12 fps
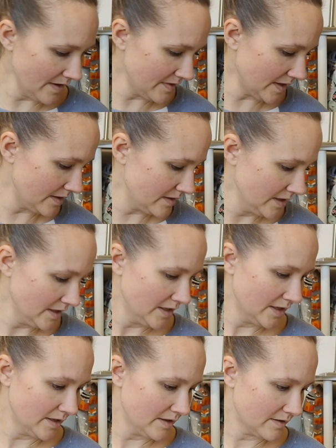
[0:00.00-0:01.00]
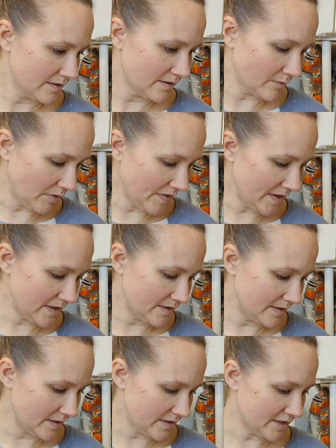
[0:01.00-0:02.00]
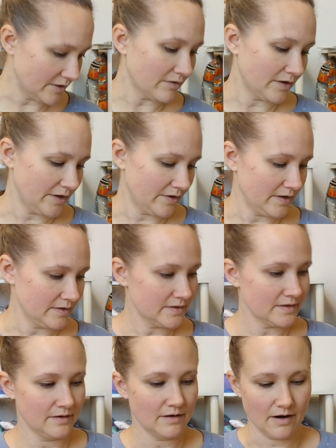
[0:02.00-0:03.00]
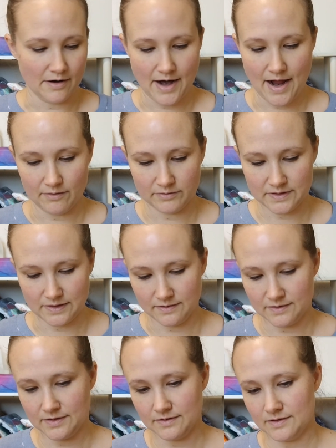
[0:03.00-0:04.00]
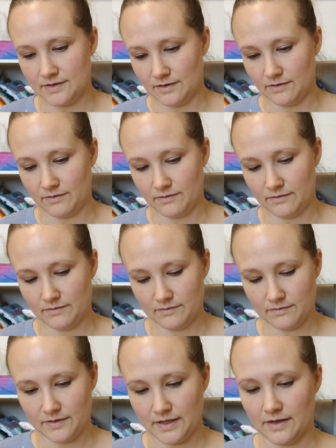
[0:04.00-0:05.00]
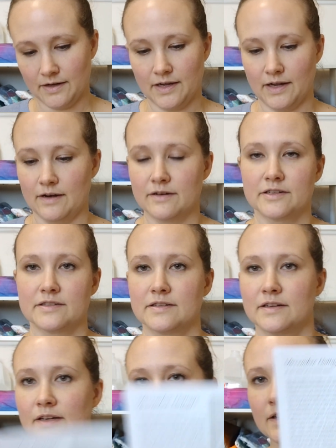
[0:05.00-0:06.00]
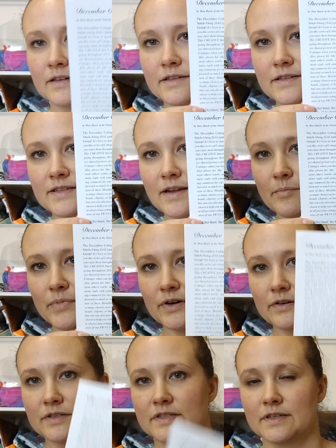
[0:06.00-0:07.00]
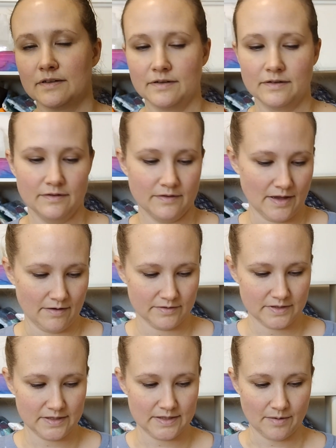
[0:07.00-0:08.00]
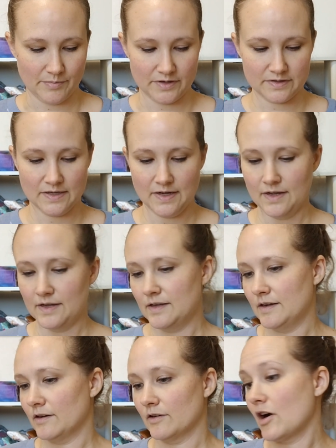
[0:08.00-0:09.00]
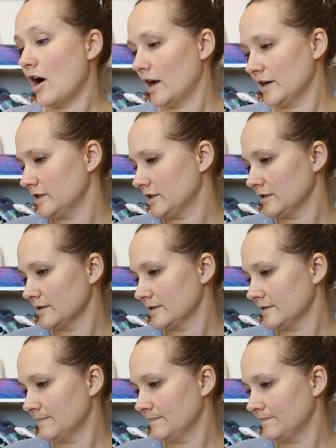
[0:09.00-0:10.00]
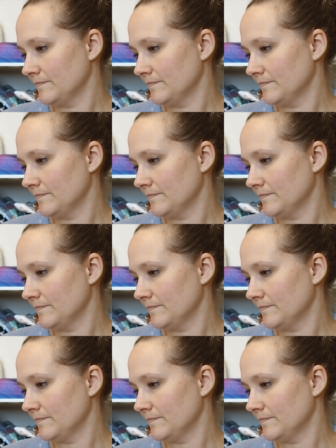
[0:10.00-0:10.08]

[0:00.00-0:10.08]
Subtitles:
And then the one they did this year, oh here it is, are houses. So like again, just December's. That was December's. Or cottages.